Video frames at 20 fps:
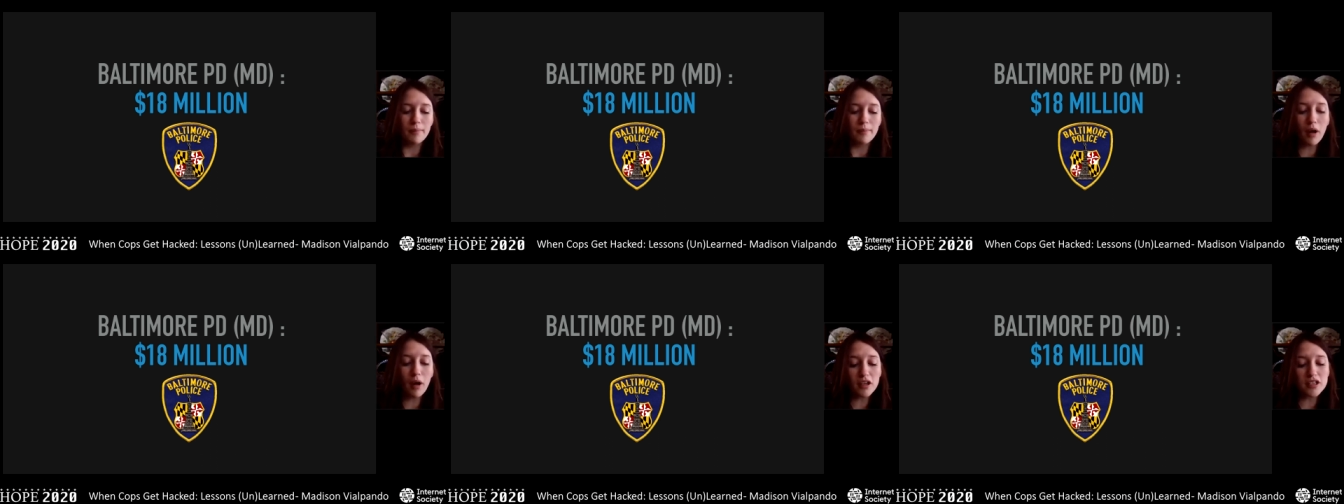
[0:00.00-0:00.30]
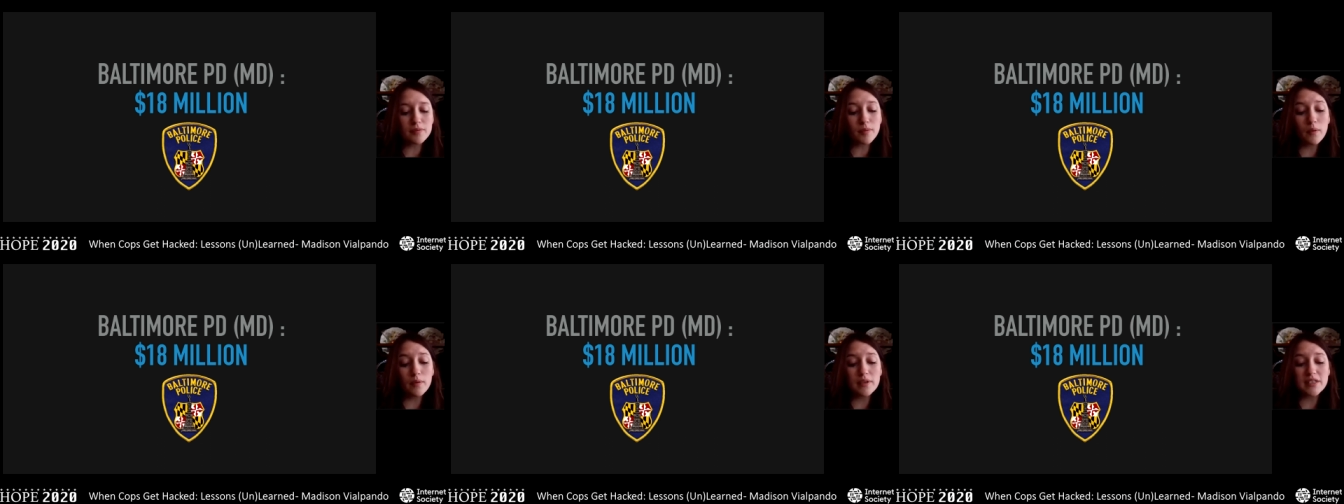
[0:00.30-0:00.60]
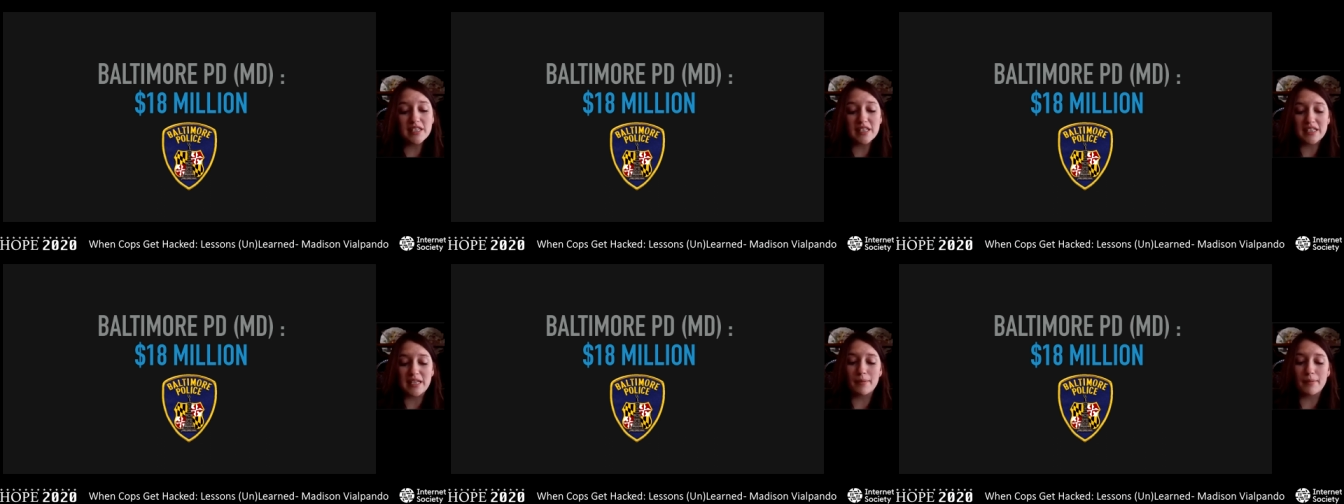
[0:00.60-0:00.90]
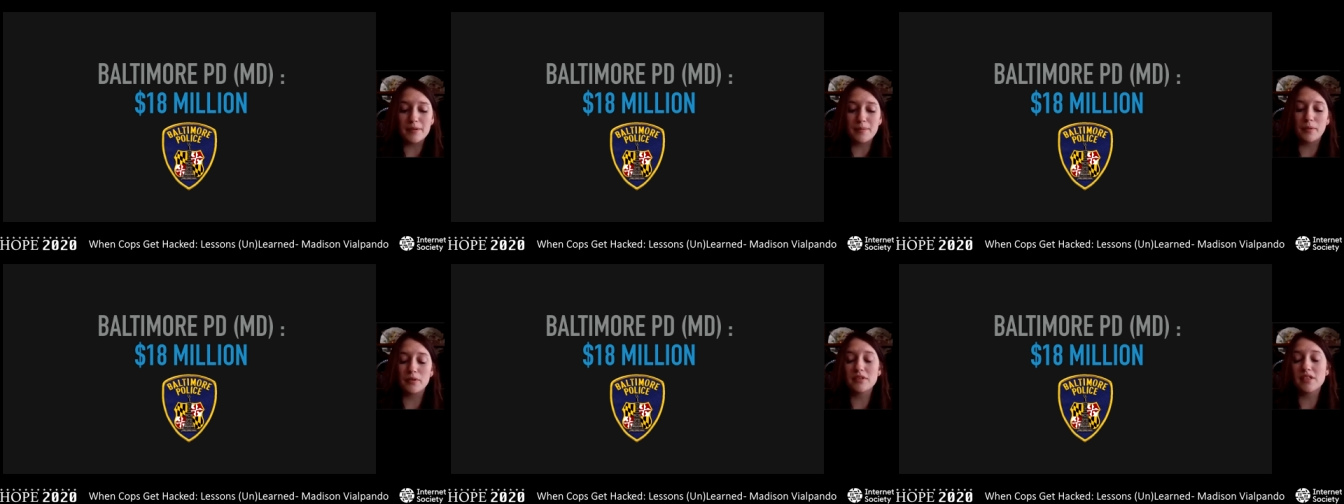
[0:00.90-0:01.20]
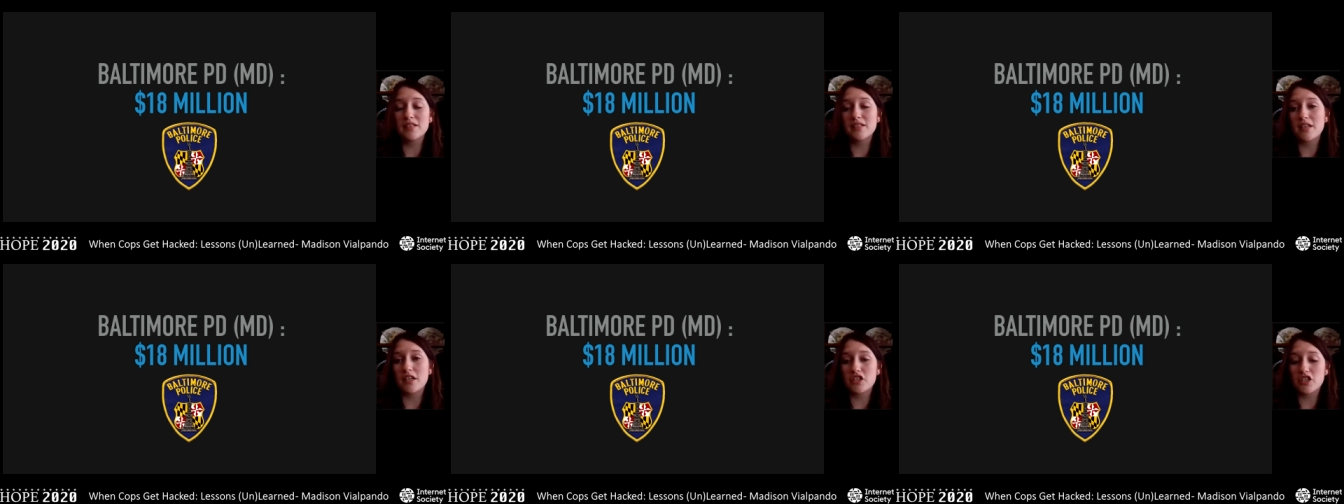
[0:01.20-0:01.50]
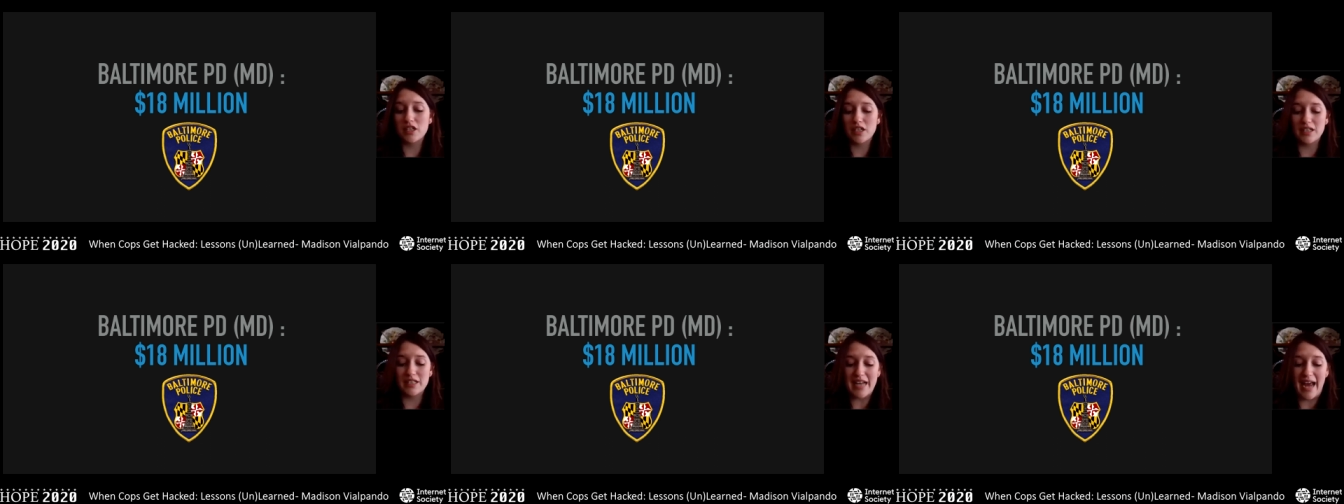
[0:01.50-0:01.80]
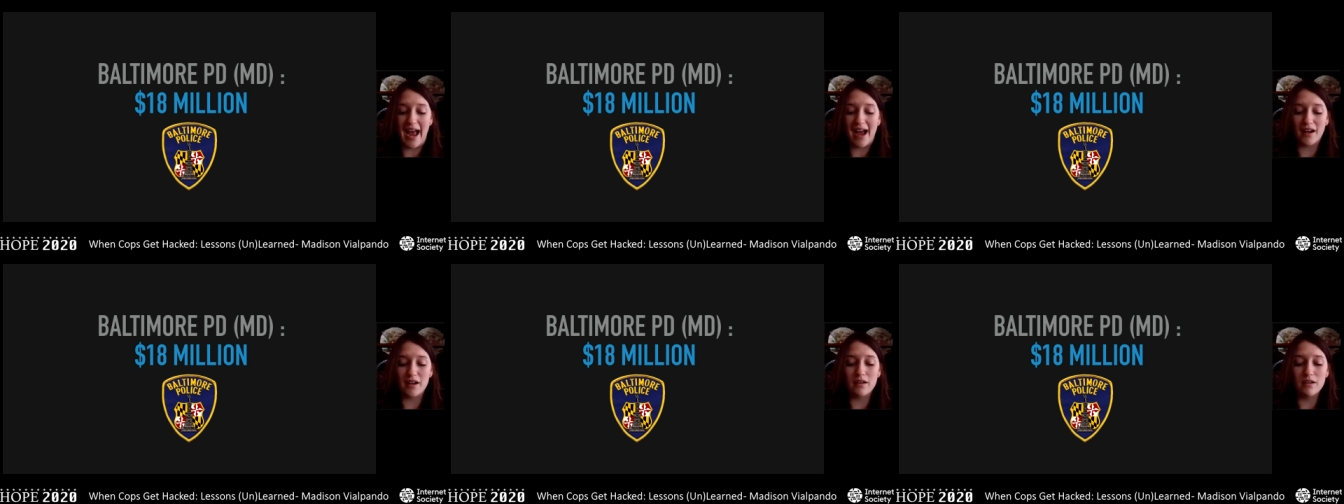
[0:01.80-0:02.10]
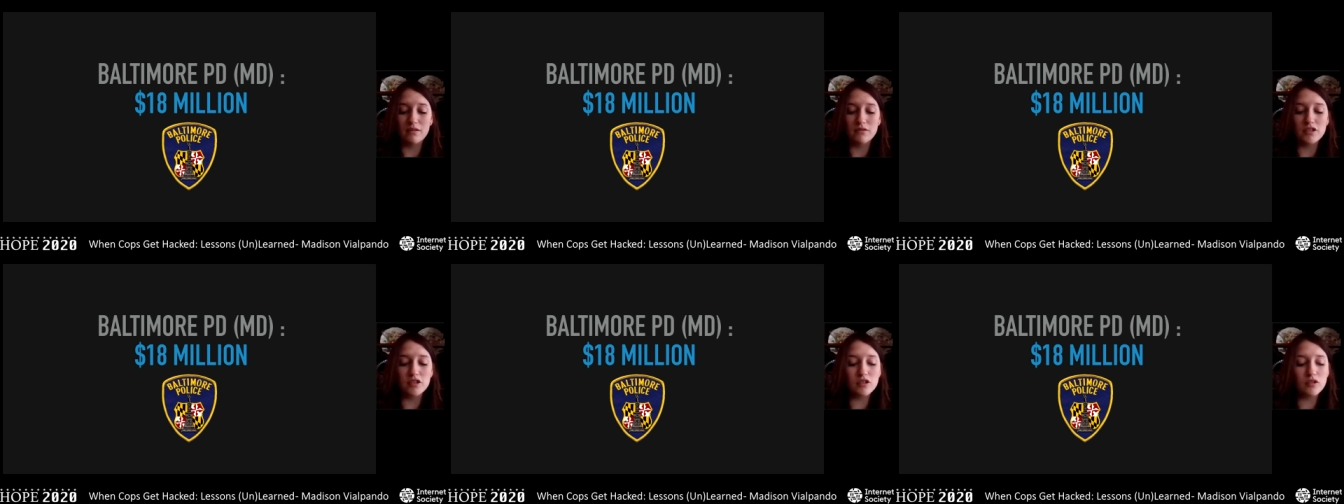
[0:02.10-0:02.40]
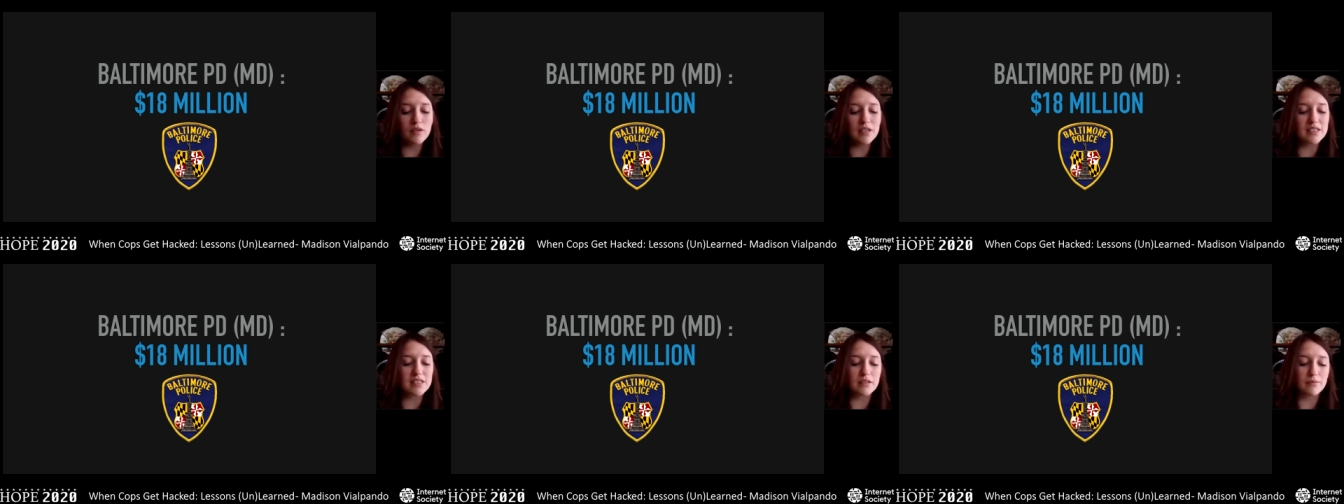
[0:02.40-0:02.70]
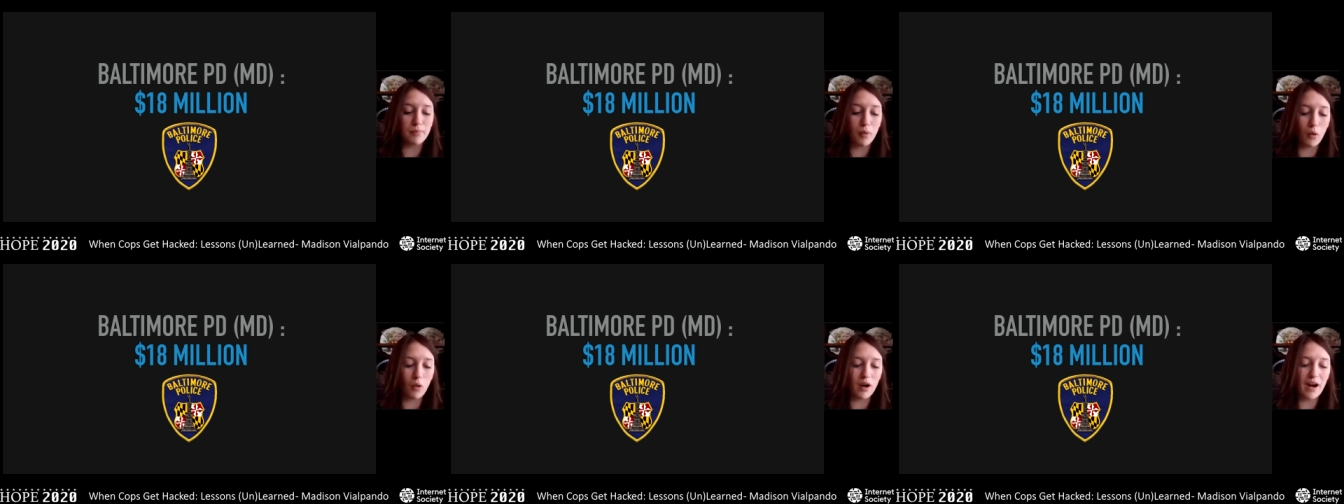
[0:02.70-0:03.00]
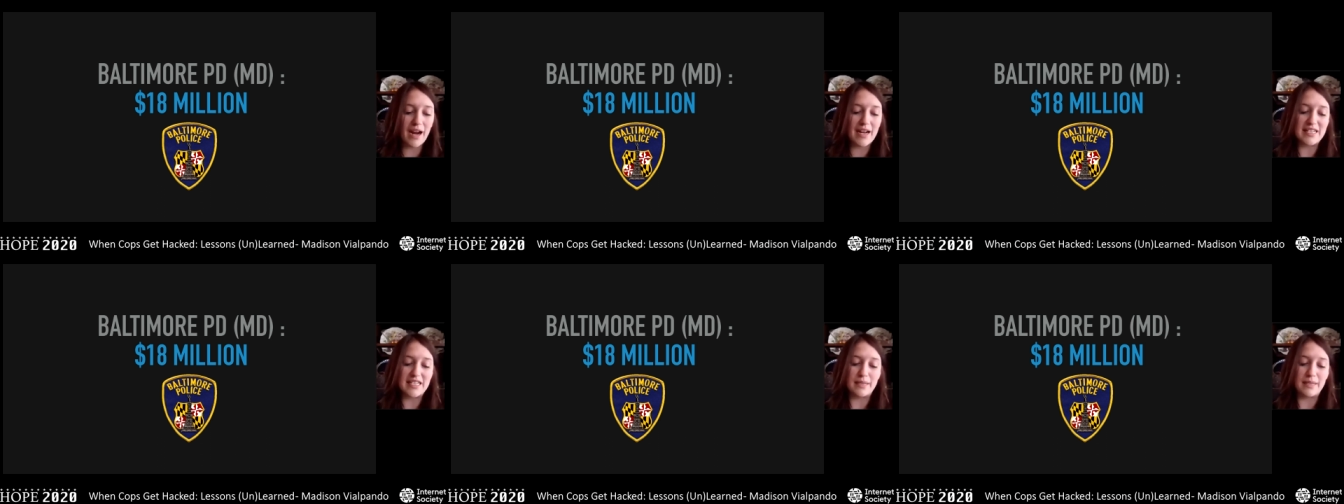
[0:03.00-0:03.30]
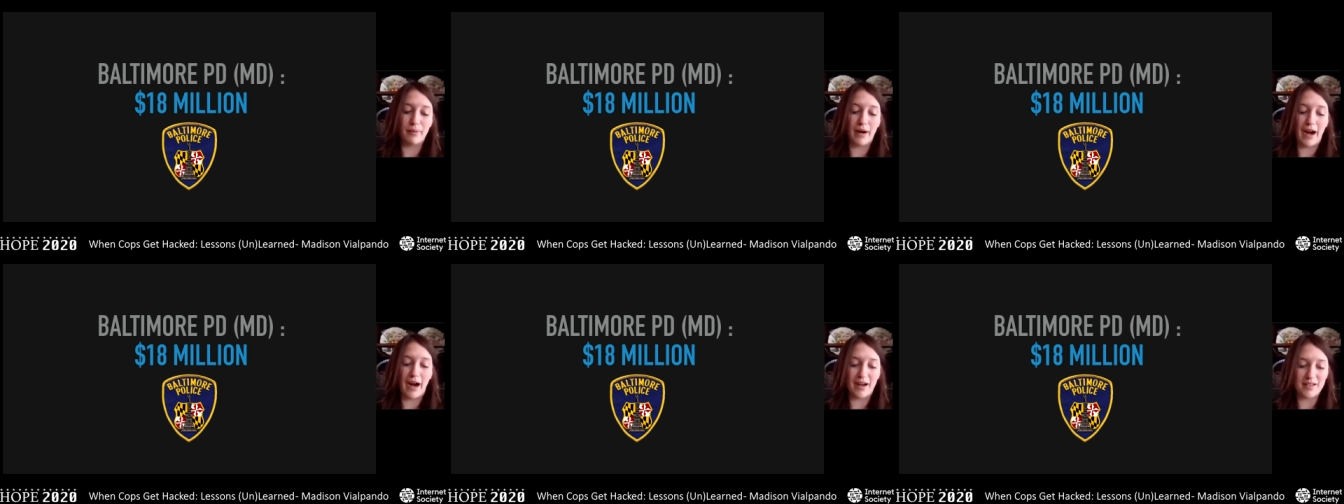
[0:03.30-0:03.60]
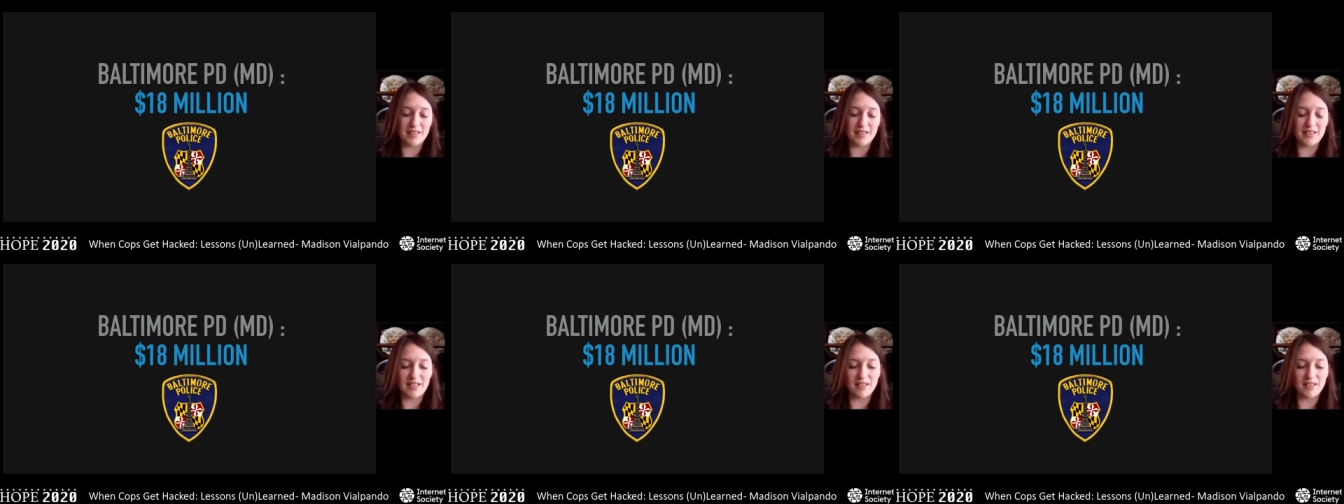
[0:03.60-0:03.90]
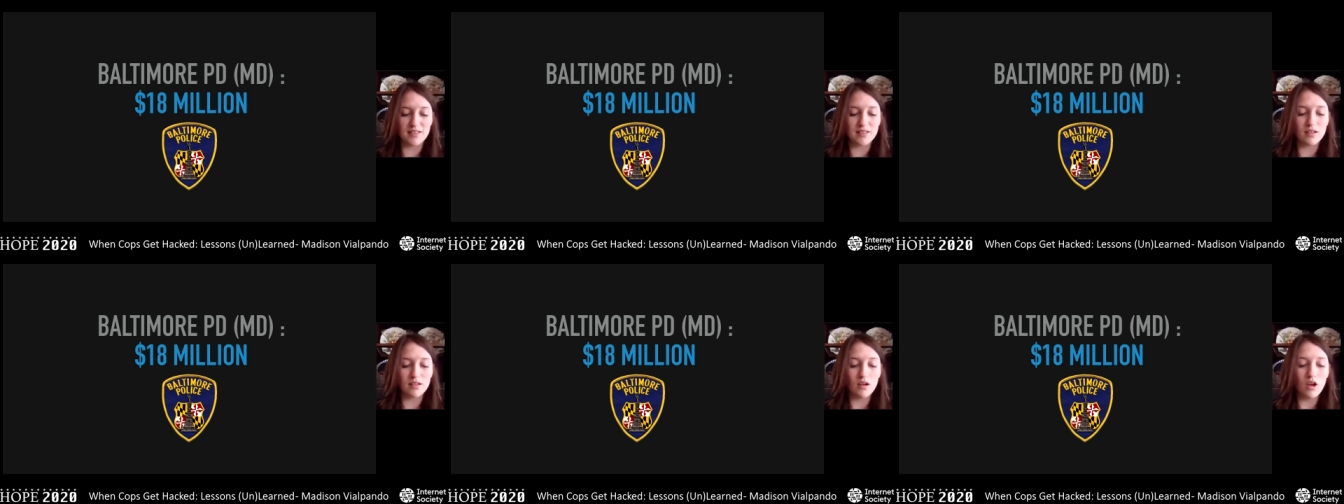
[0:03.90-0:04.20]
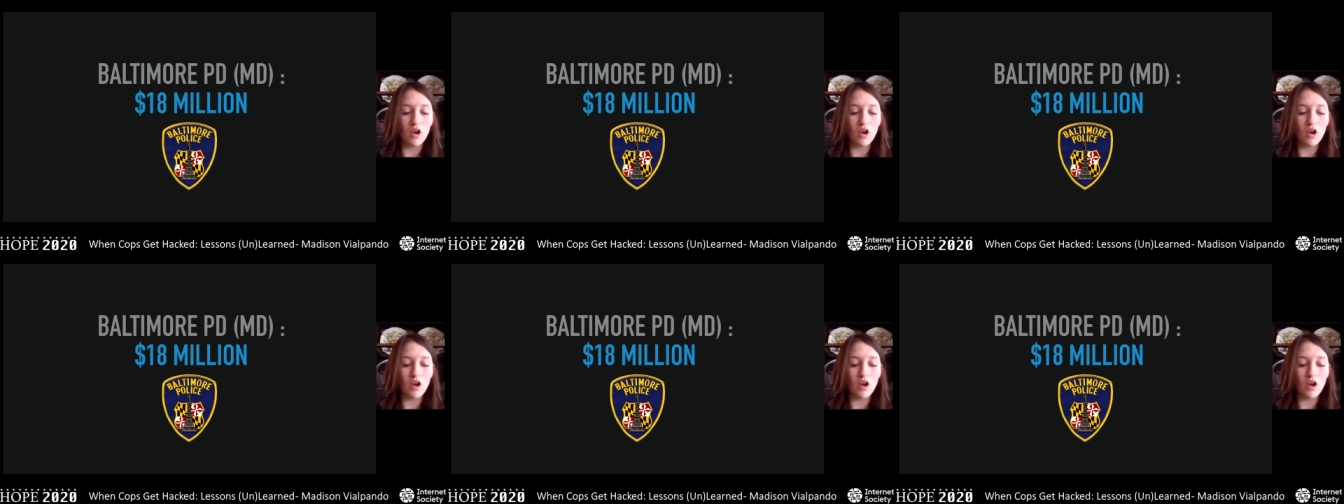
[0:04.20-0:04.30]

Baltimore was susceptible to such an attack due to its poor IT practices,